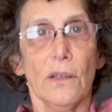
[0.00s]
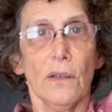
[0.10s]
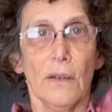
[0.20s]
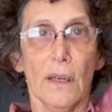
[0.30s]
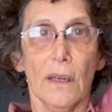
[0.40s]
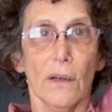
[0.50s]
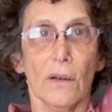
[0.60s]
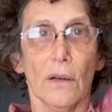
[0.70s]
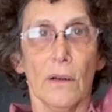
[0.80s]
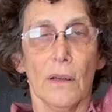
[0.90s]
your
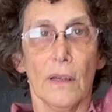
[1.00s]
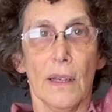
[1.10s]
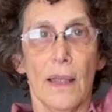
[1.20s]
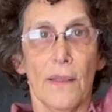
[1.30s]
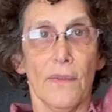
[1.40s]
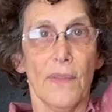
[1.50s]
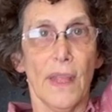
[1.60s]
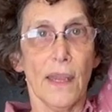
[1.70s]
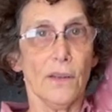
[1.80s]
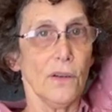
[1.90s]
ear.
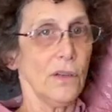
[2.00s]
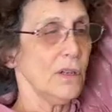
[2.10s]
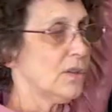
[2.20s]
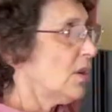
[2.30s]
Then you're gonna